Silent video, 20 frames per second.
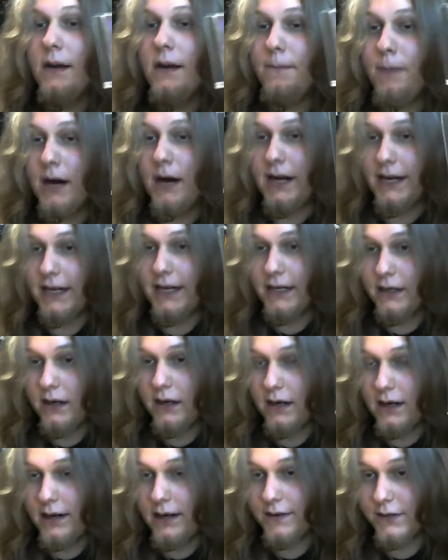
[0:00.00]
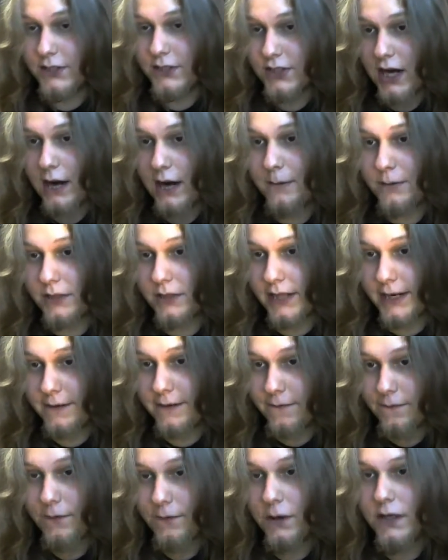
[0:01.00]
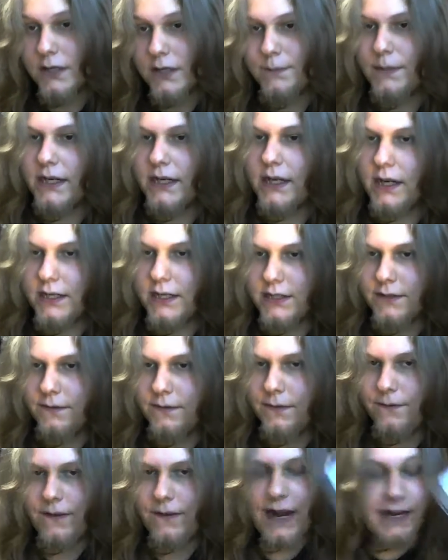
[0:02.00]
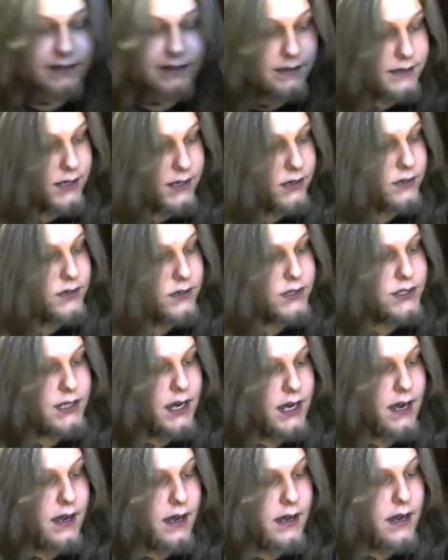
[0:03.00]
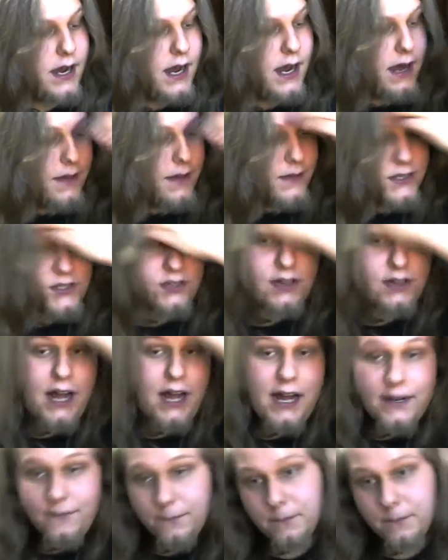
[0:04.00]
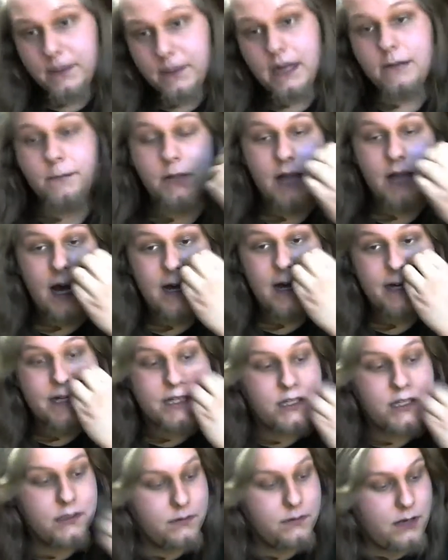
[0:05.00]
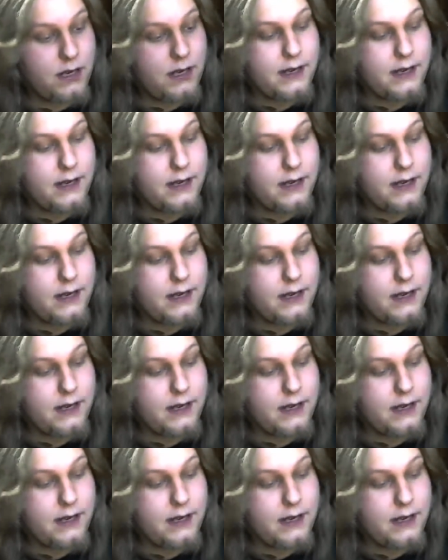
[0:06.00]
buying the Somberlain first, because of the fact that there's a lot of melodic